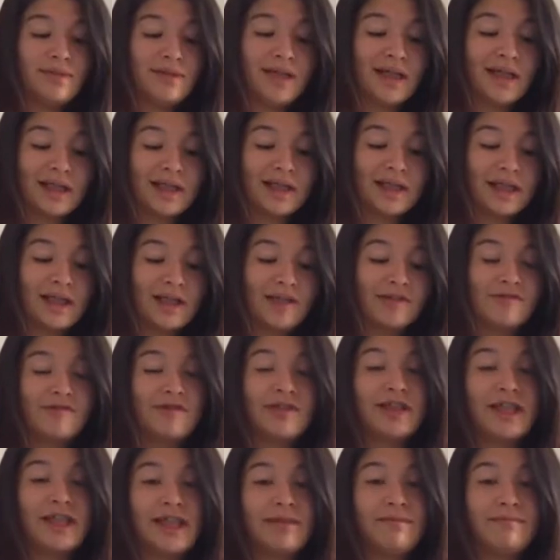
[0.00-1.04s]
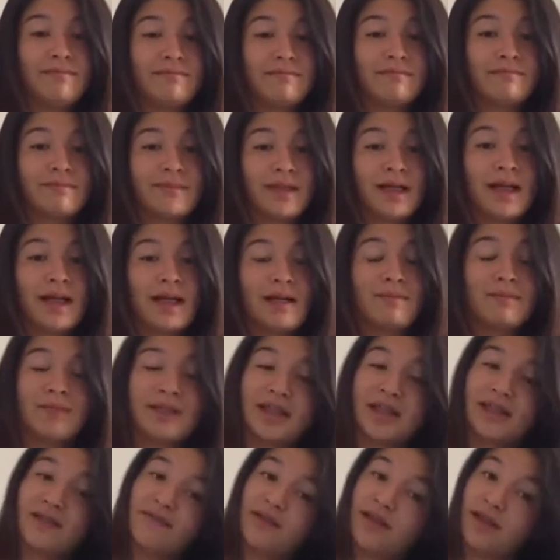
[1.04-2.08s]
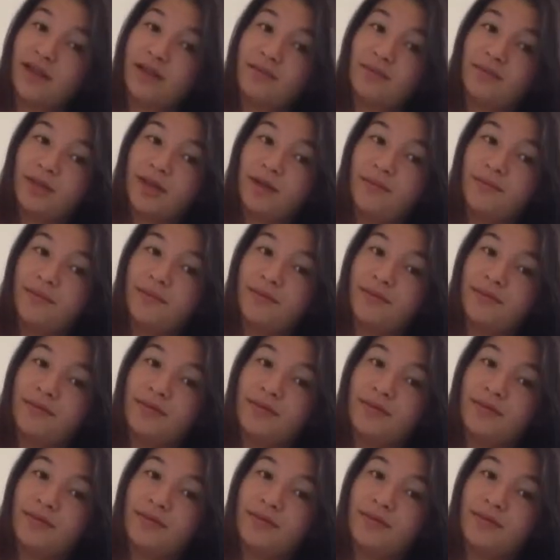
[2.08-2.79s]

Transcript: you liked it. And if you did, please give it a thumbs up.